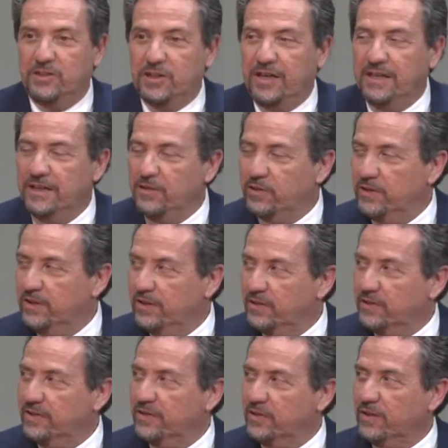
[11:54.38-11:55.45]
Chinese
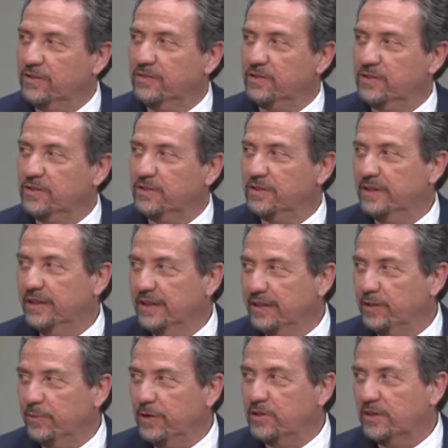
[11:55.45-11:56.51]
goods and services,
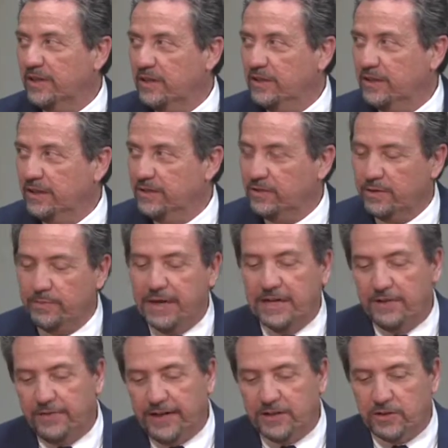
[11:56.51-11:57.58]
especially goods and
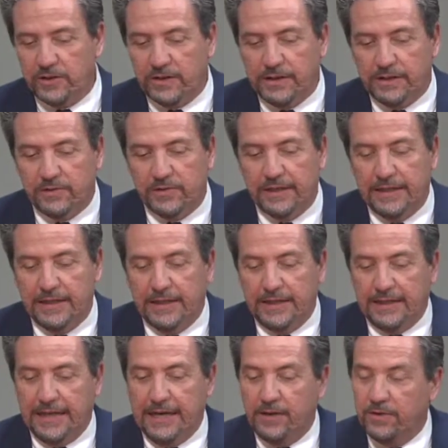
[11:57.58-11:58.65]
manufactured goods.
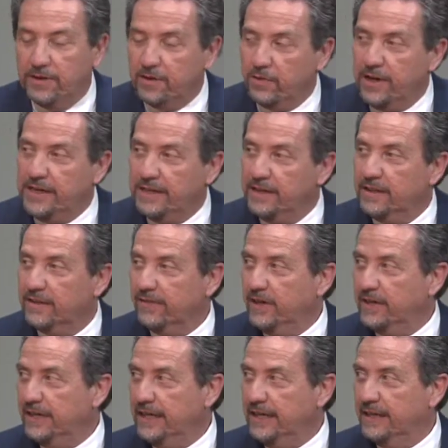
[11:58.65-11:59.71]
They own a great deal of
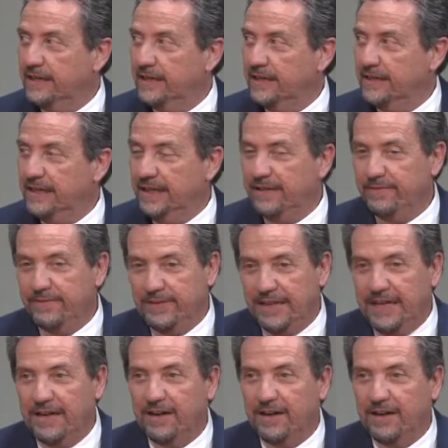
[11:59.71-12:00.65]
our debt. They, they